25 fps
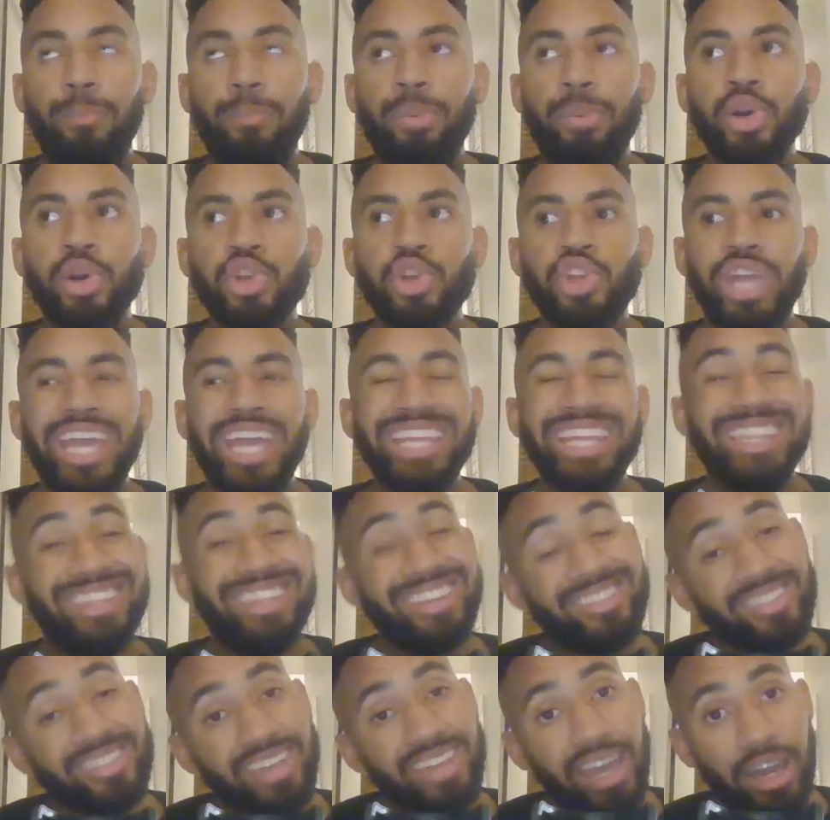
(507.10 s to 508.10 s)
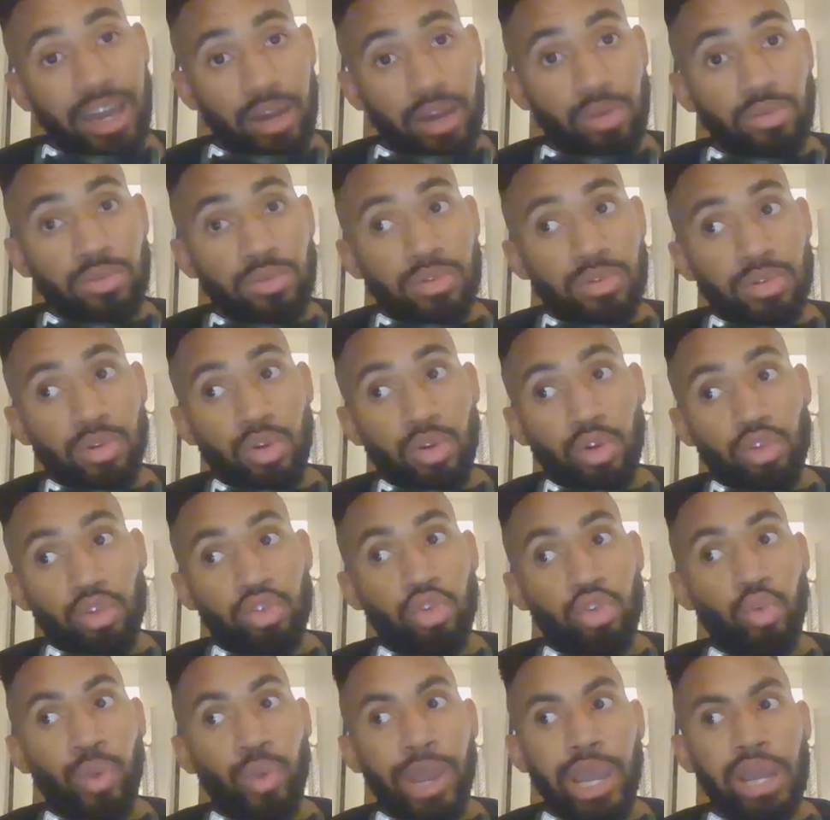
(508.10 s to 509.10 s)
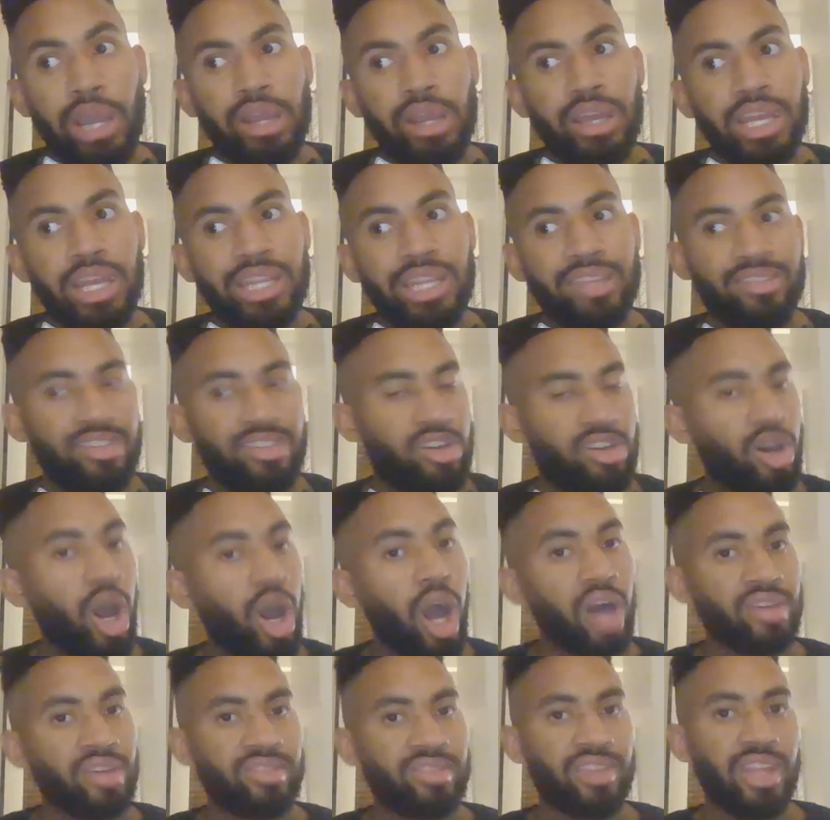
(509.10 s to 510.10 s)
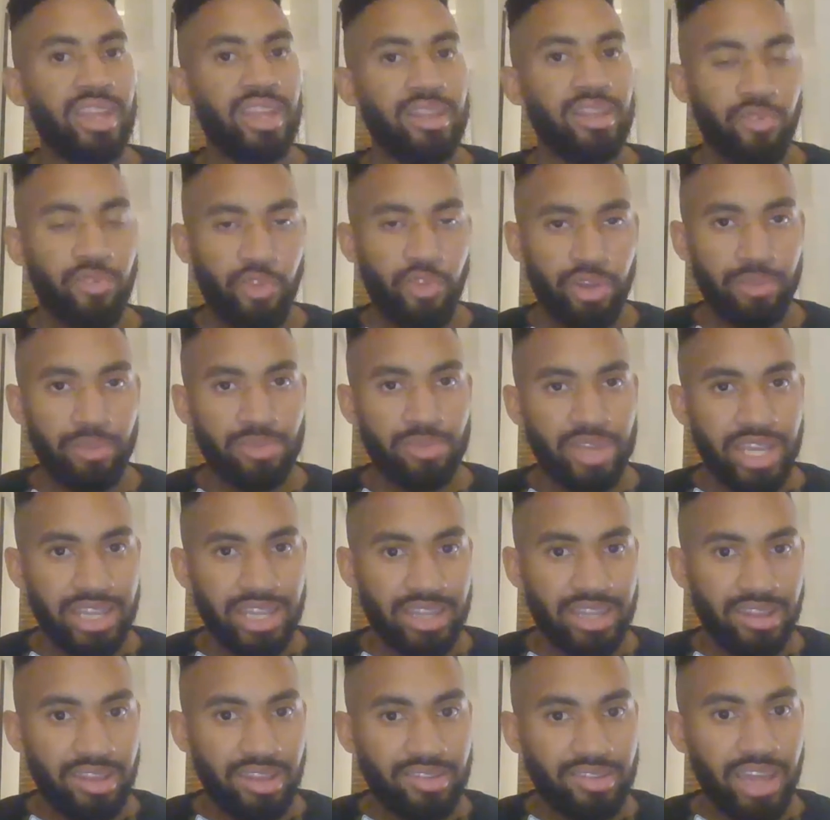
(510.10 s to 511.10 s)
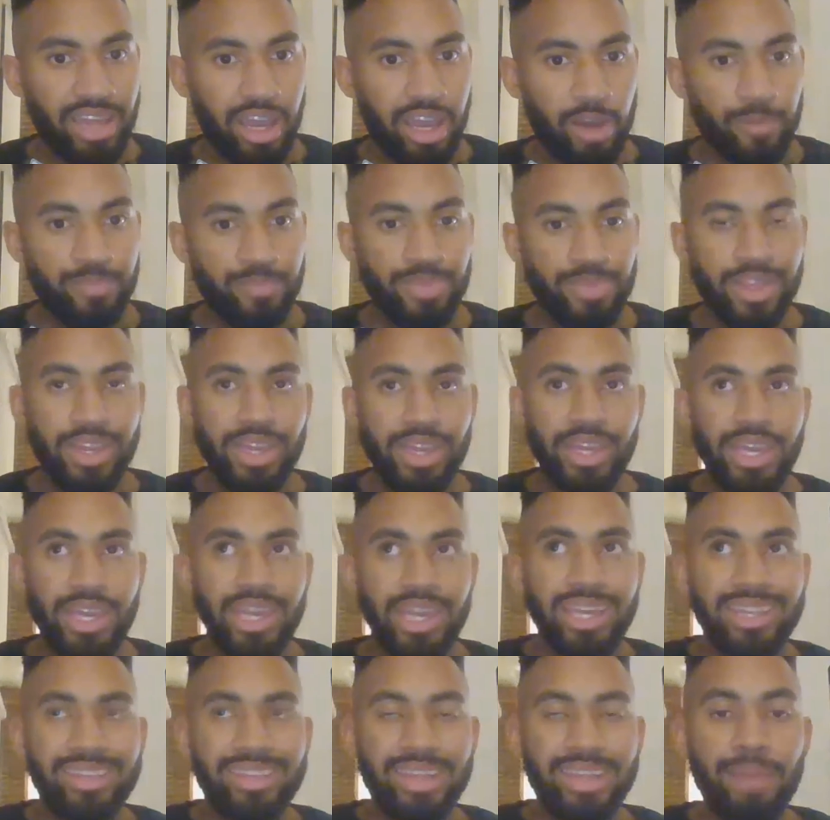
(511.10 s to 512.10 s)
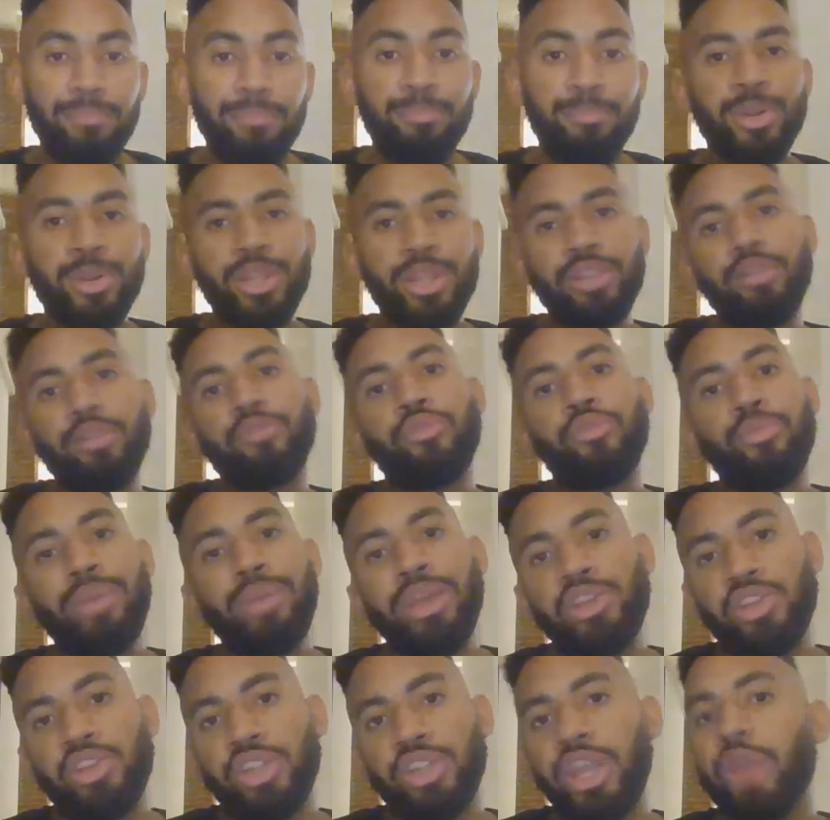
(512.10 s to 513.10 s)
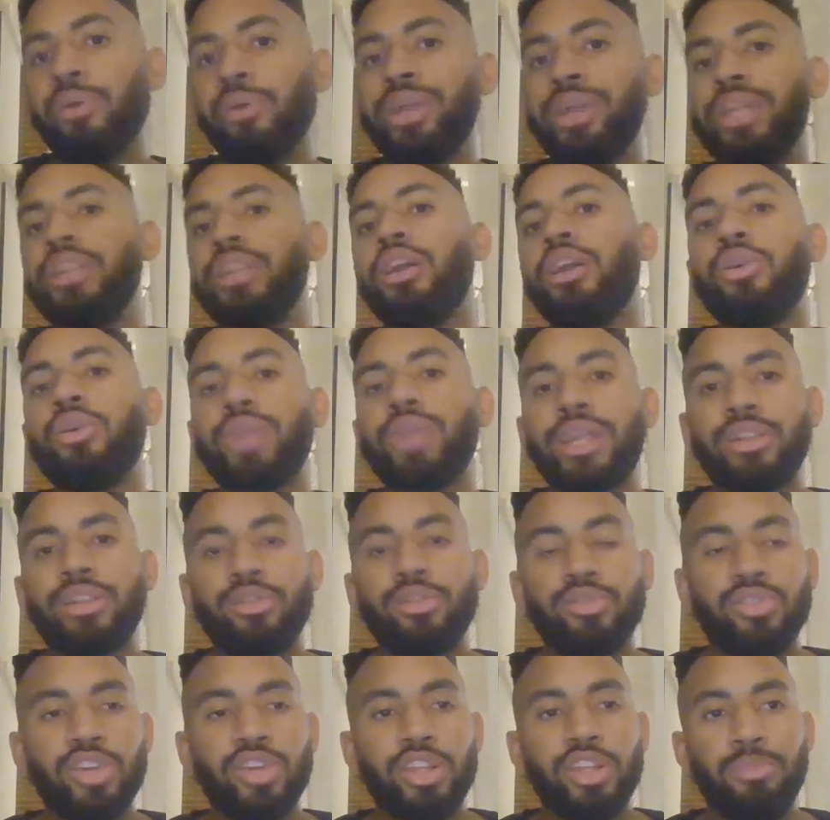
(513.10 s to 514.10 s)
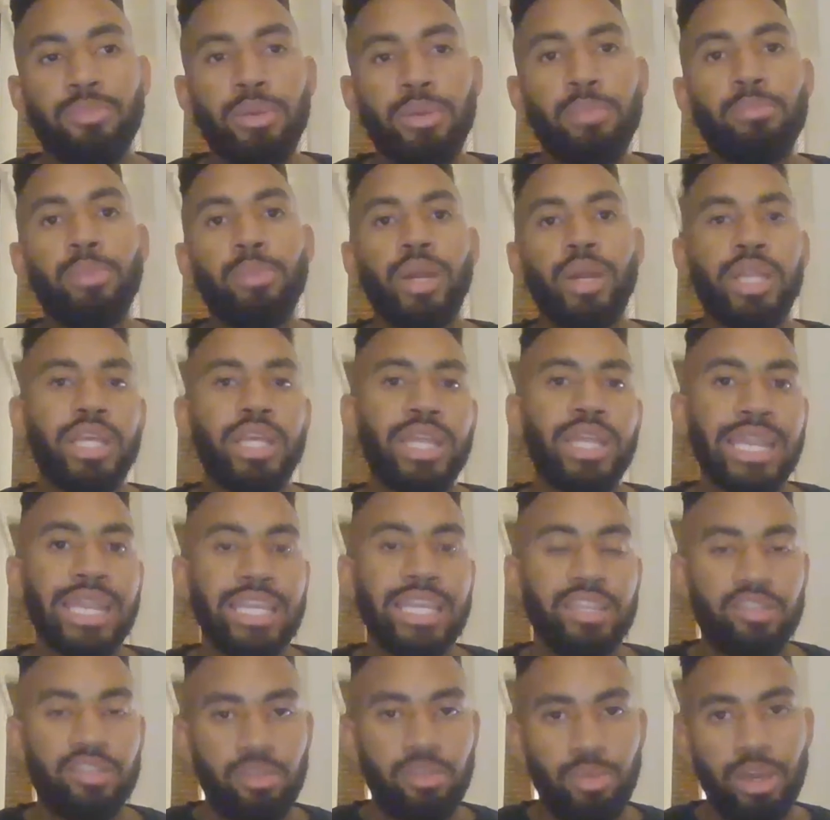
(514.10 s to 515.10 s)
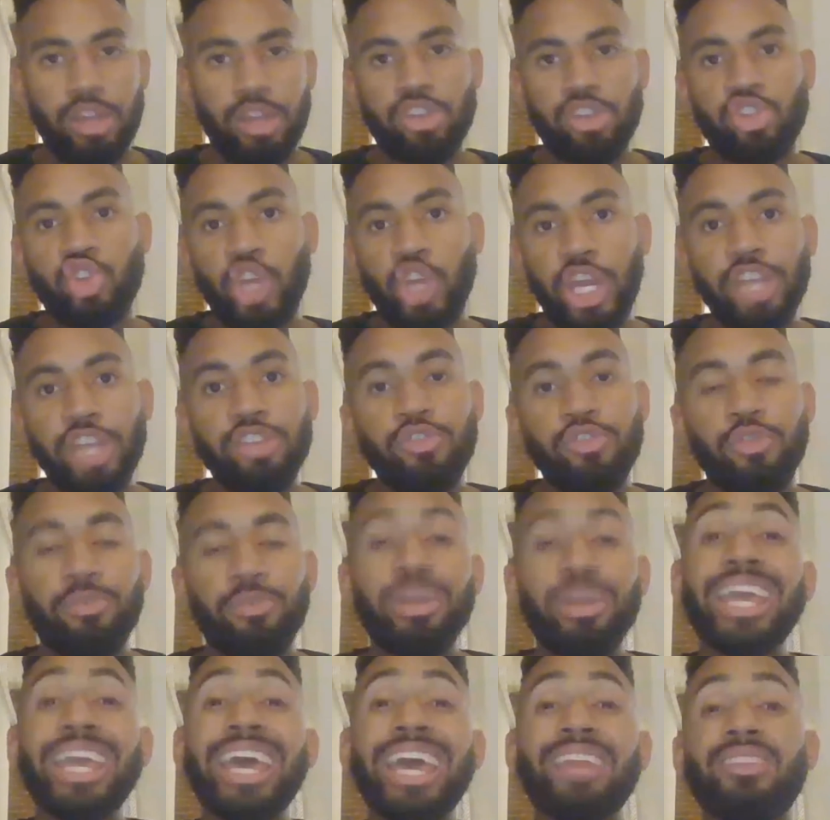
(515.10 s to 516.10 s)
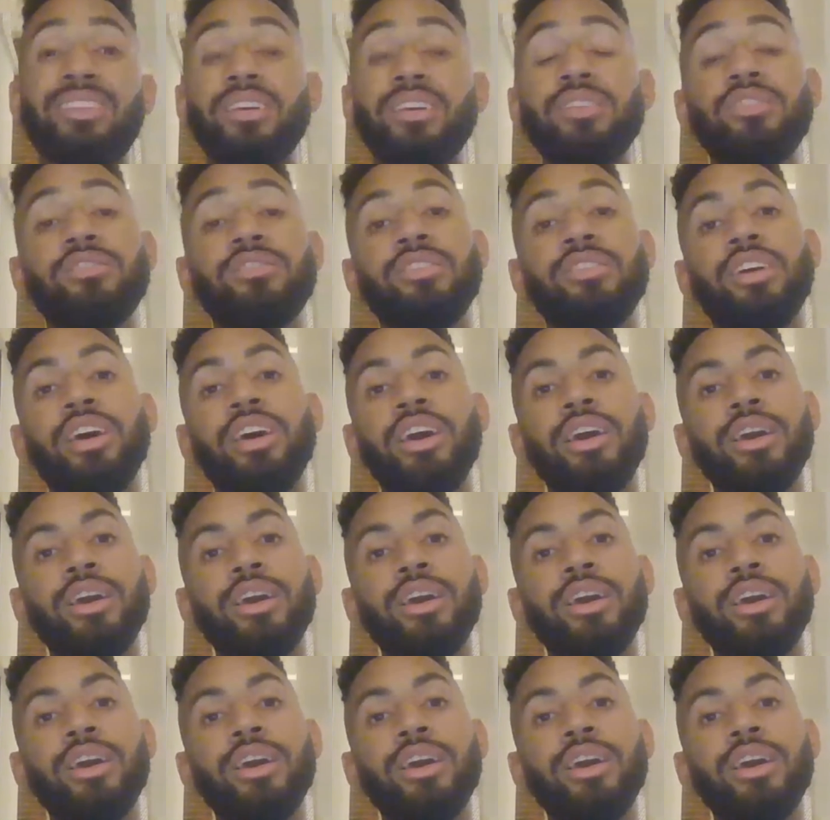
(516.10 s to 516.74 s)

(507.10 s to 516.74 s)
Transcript: push a discount to where it doesn't cost anything for them to get the discount, them putting their information, they already know that there's going to be money that needs to be exchanged for me to get this.